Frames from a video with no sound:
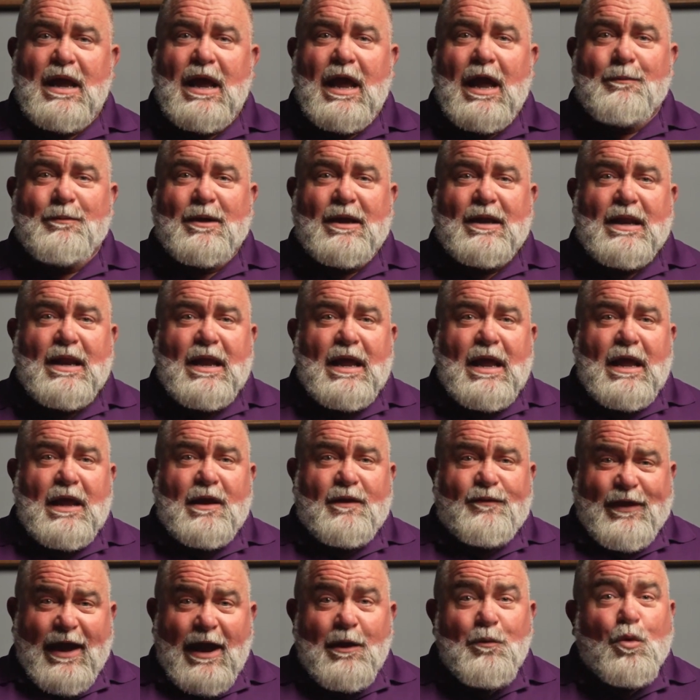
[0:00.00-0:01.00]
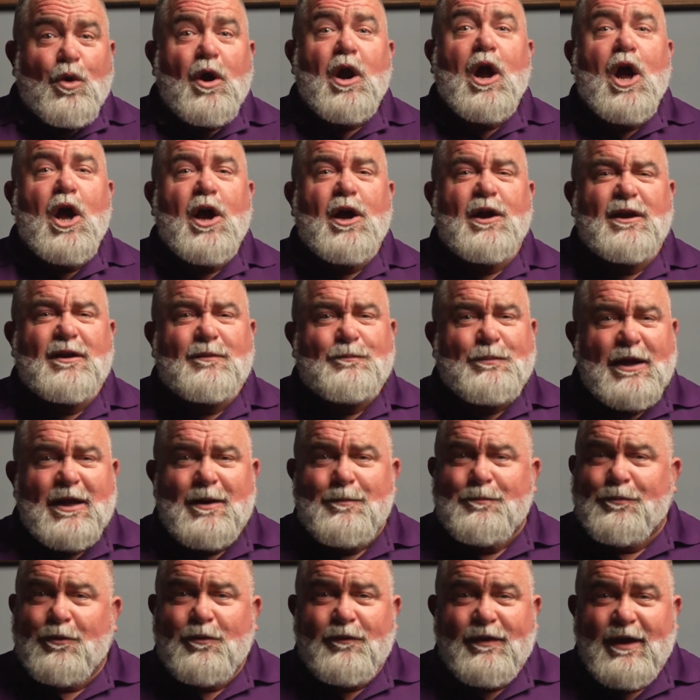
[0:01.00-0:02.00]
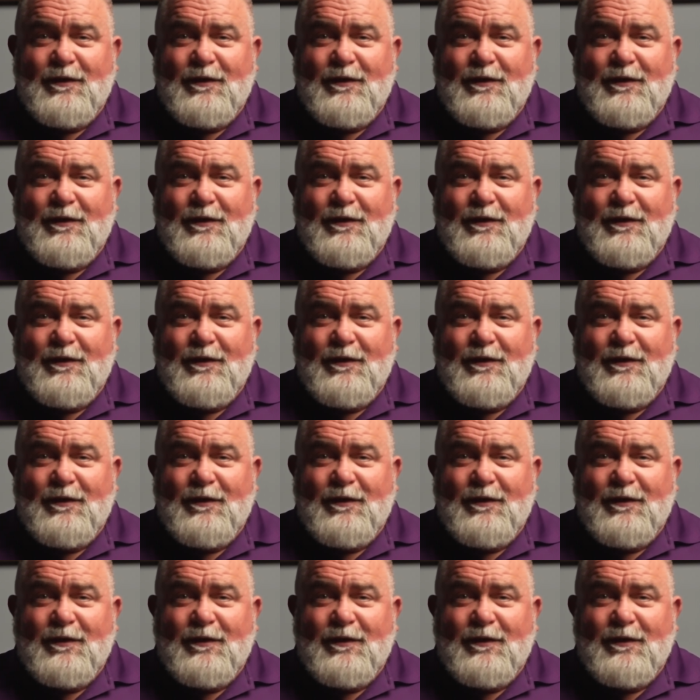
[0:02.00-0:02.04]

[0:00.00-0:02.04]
I mean, they were a hunted people.